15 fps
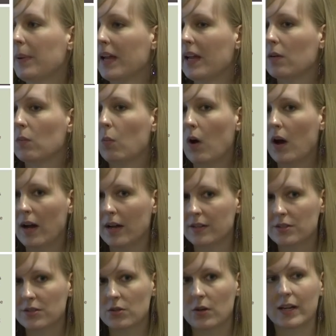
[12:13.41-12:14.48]
pain
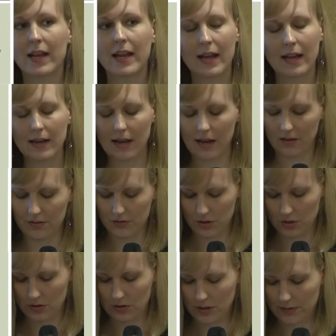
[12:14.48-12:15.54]
wants or can have
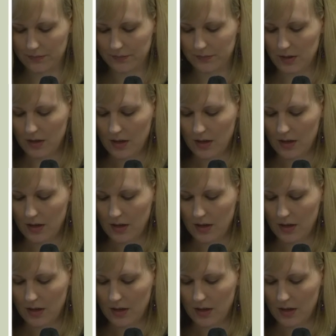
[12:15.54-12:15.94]
children.